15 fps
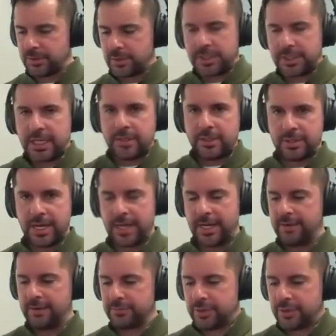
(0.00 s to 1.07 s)
You
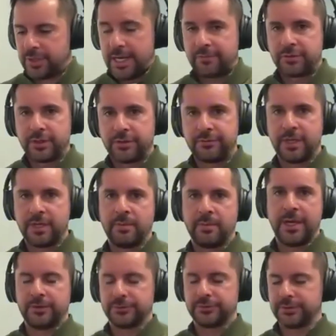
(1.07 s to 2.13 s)
gotta have good
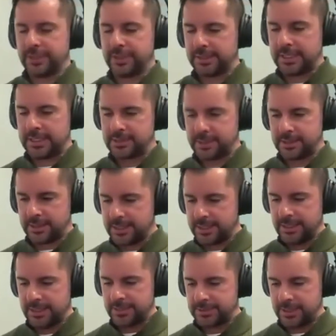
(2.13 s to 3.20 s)
fundamentals. I think that's the
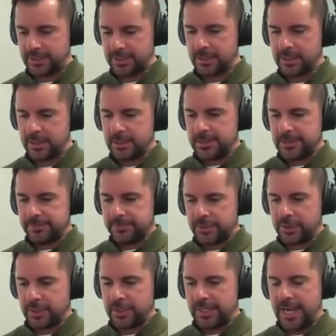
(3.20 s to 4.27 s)
key is that
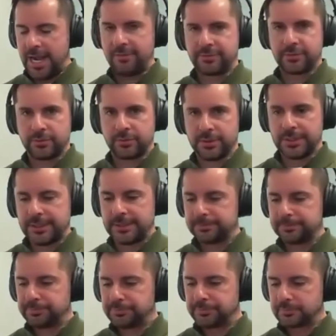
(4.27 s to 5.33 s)
you're gonna have to
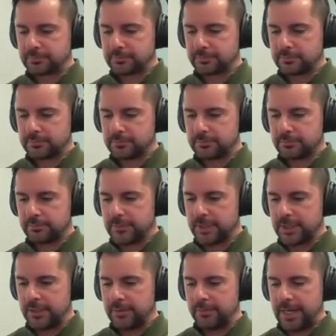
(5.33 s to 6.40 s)
really,
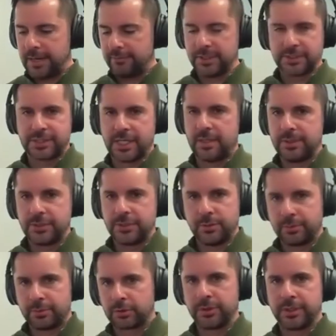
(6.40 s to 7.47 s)
everything's got to be
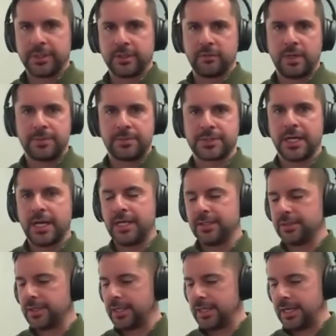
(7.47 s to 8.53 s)
super clean on the
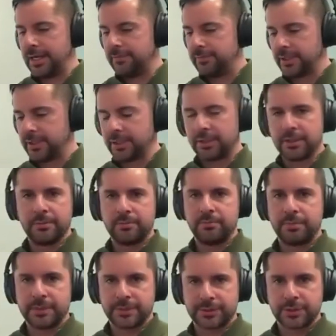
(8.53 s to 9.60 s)
website. You got to have like a
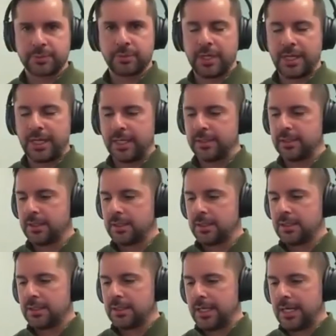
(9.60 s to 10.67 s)
good business plan.